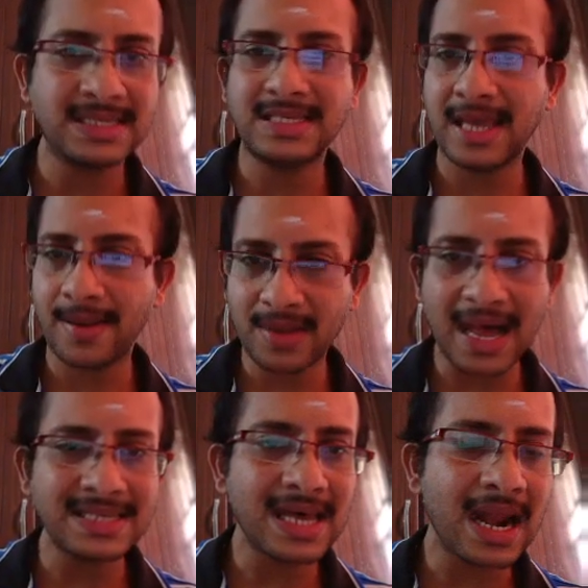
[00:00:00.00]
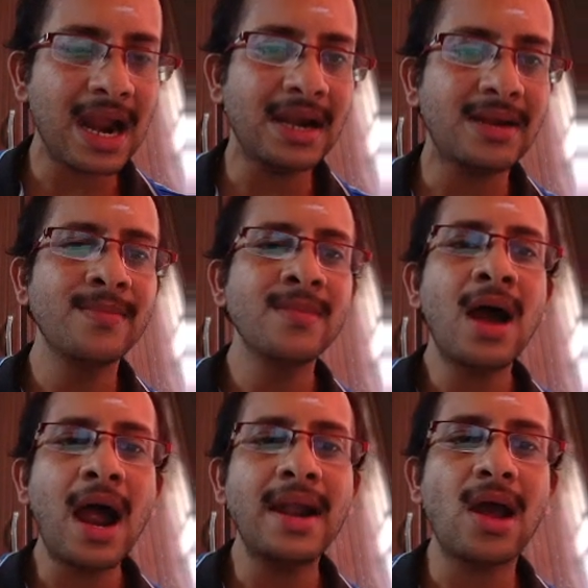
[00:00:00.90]
same class or not,
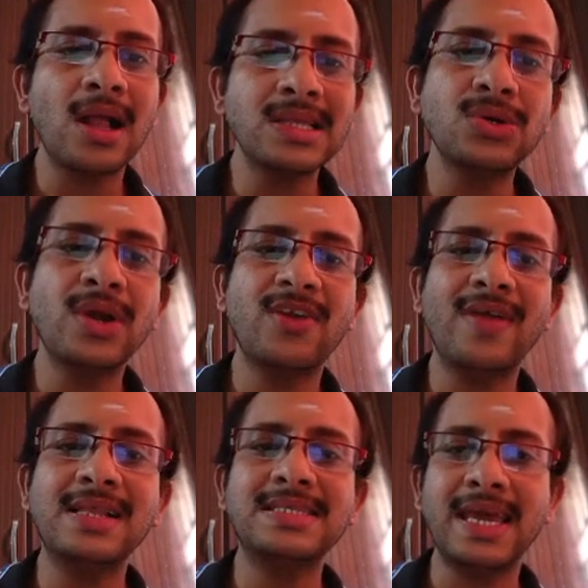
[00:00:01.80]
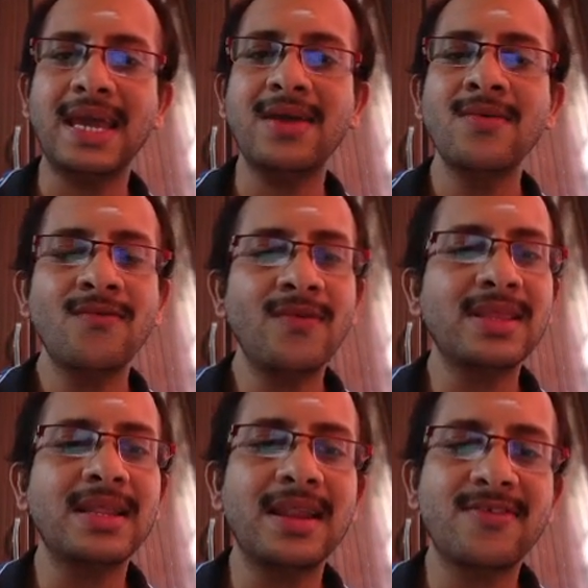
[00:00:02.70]
and also it will say whether
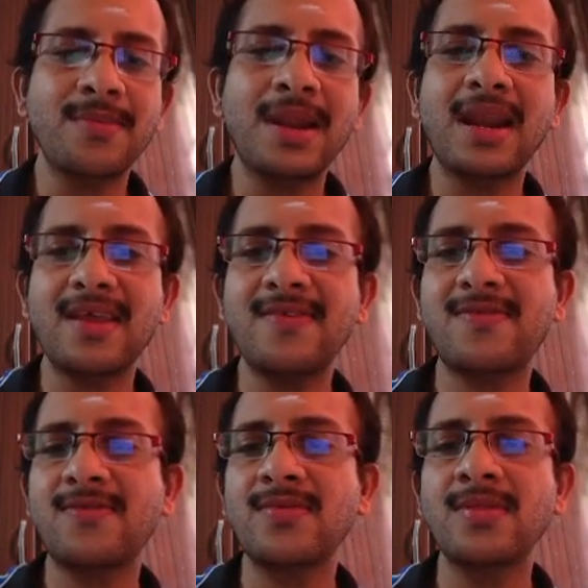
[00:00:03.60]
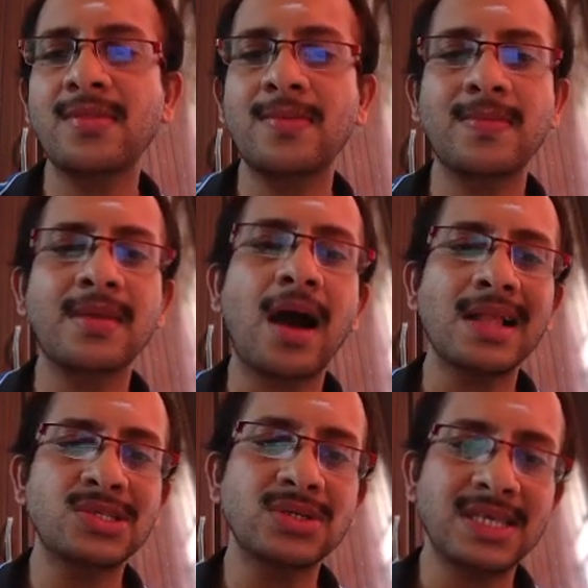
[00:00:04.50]
the discriminator is
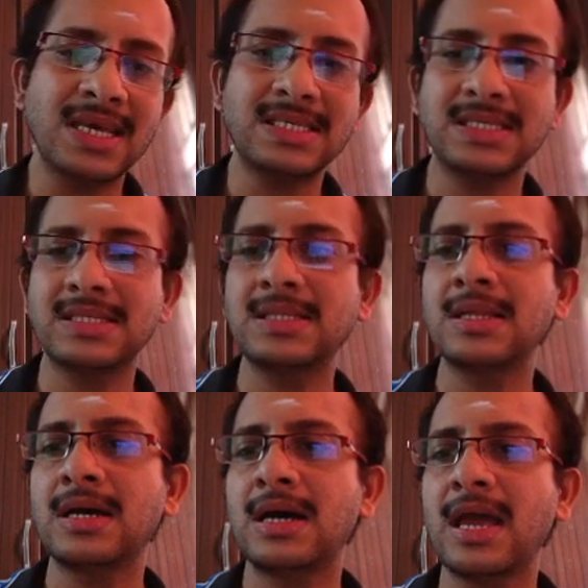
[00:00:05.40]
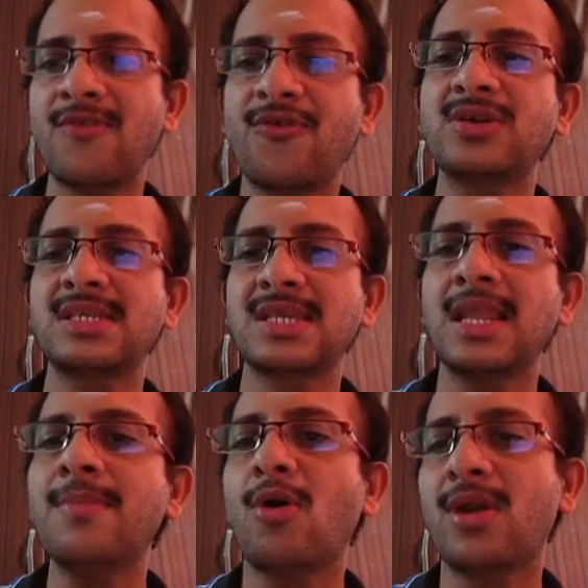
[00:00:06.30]
also says enforces on
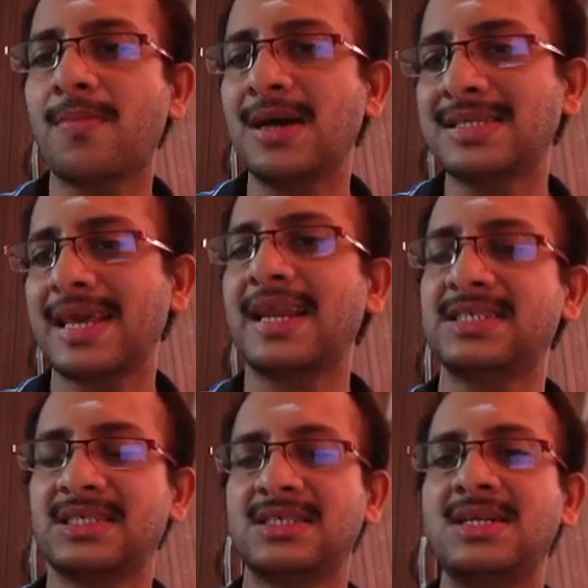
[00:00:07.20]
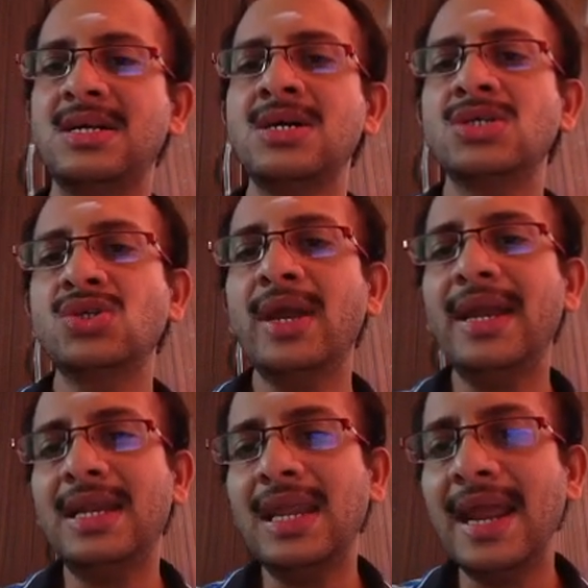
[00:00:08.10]
the bounding box regression. So
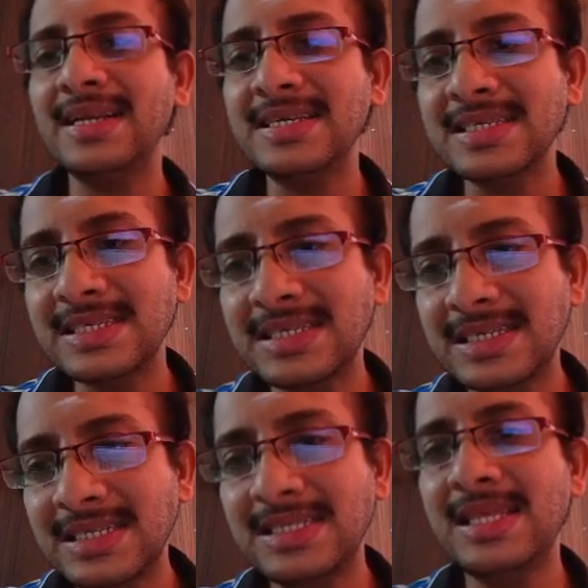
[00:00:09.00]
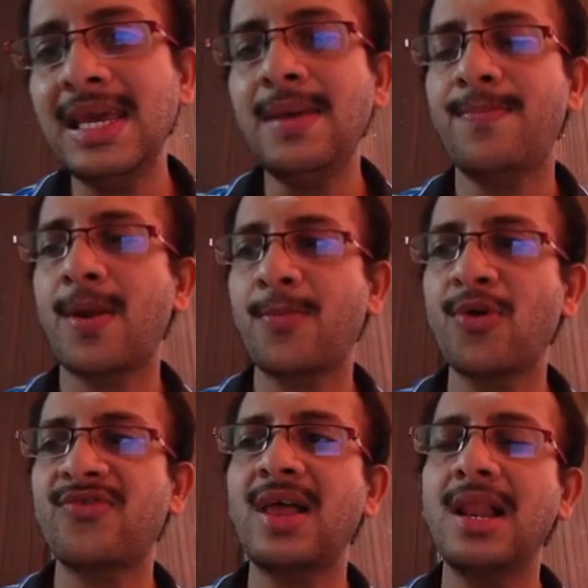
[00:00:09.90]
it adjusts the
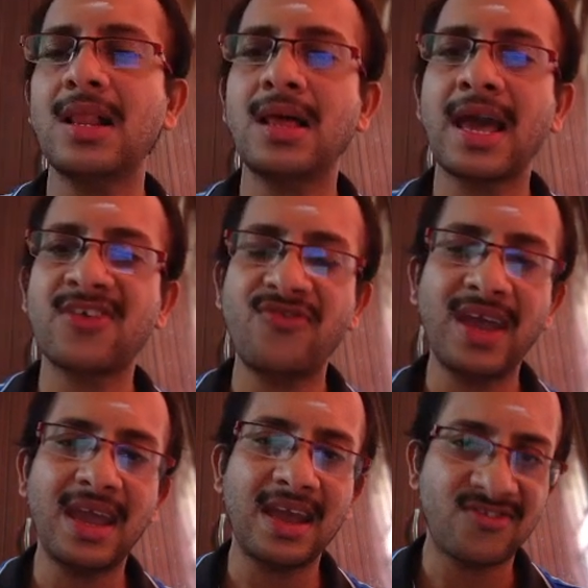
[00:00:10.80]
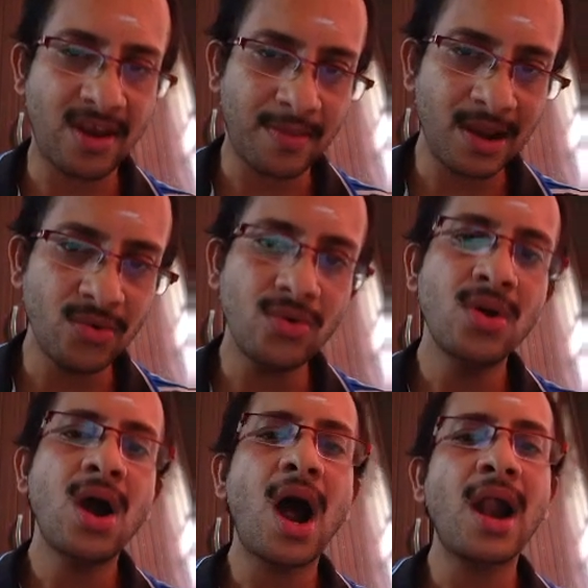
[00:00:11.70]
proposal XYSW,
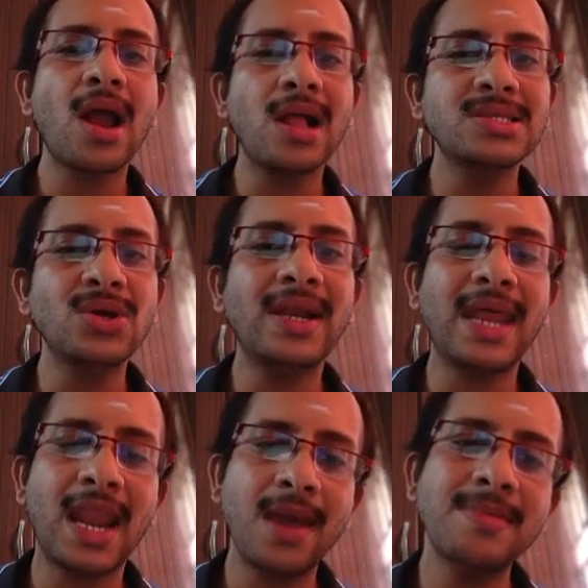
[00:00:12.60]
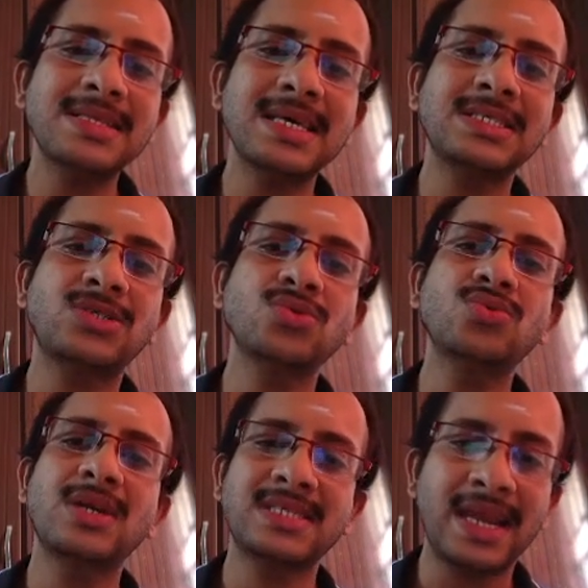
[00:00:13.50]
and also it enables us to
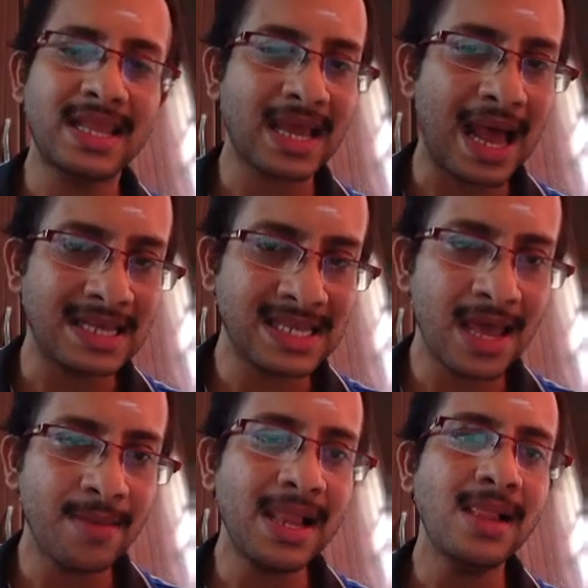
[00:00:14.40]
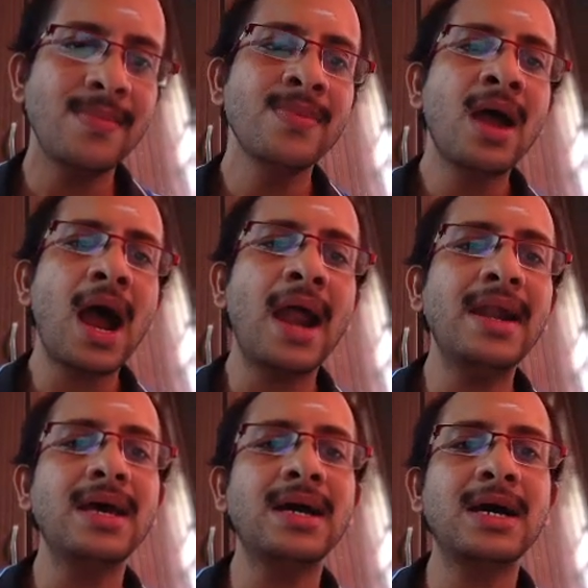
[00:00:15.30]
decide the class label,
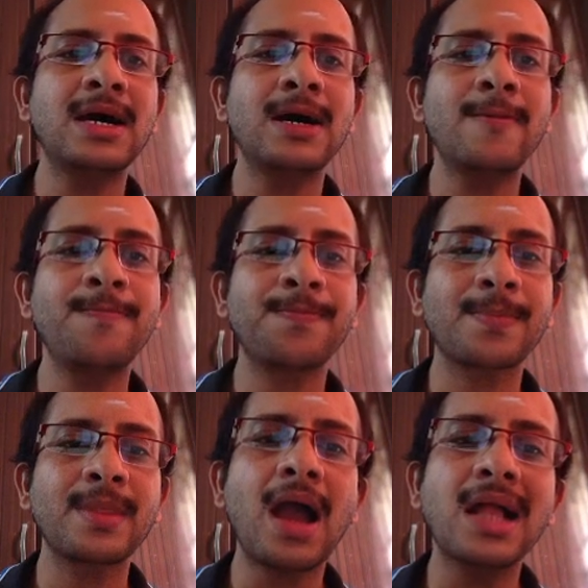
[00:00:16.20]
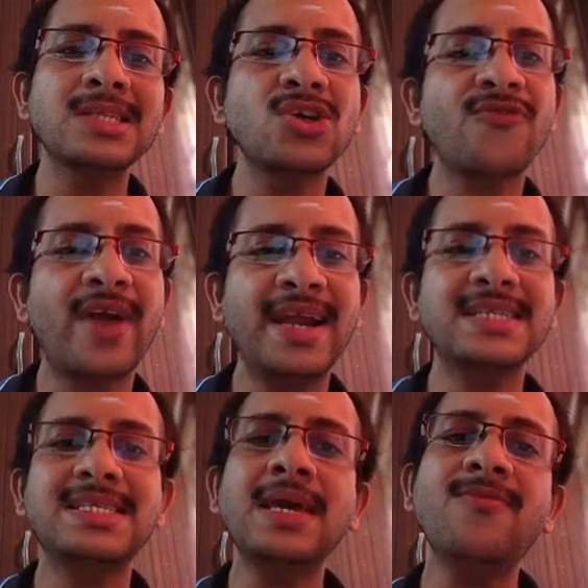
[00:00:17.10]
and also
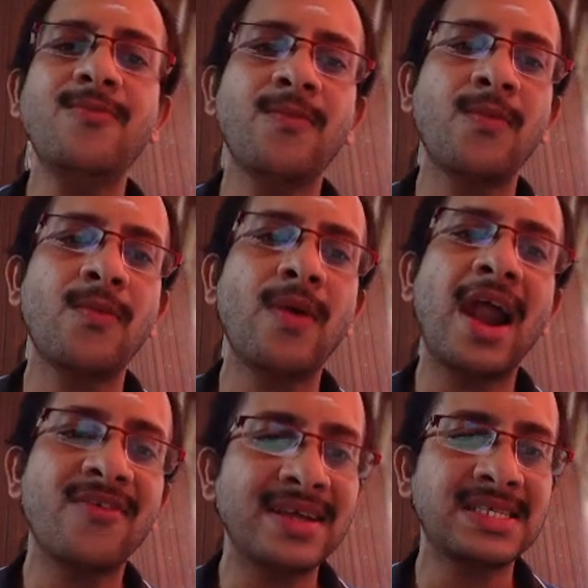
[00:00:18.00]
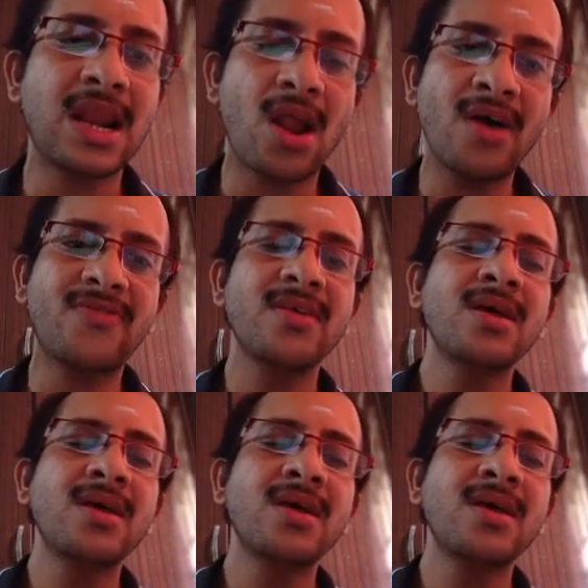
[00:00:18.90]
finds a adversarial loss,